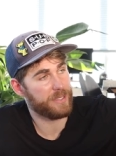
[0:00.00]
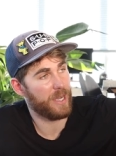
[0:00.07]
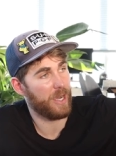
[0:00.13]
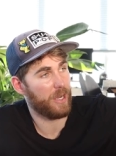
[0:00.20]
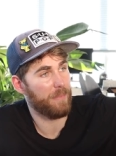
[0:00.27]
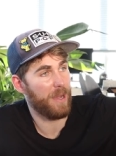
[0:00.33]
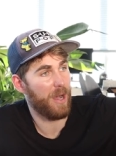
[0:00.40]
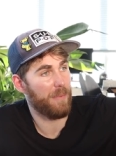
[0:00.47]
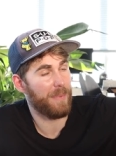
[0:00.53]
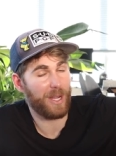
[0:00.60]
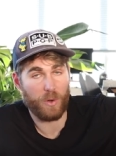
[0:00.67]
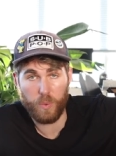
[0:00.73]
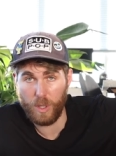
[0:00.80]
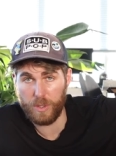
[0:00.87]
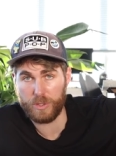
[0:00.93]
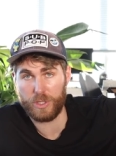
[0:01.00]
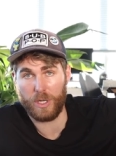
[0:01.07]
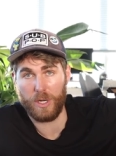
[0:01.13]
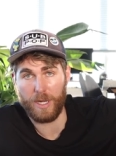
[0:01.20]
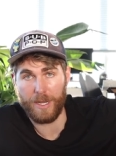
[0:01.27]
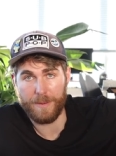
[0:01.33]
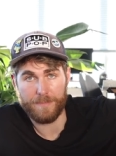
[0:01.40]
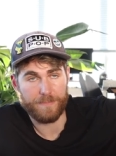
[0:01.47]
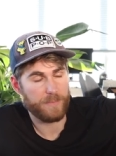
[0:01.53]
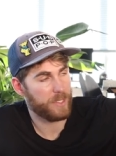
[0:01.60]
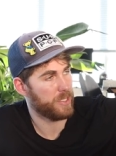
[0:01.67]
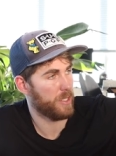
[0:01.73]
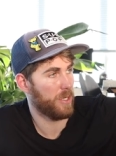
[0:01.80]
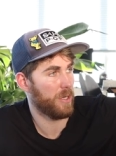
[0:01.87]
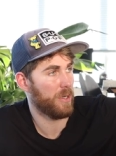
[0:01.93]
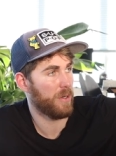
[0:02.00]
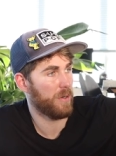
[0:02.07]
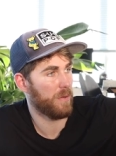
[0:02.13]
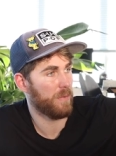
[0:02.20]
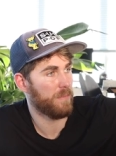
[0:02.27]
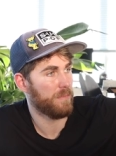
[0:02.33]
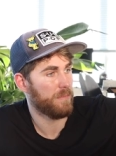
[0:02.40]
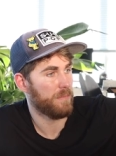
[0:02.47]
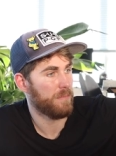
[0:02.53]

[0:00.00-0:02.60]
talk about my quilt journey. So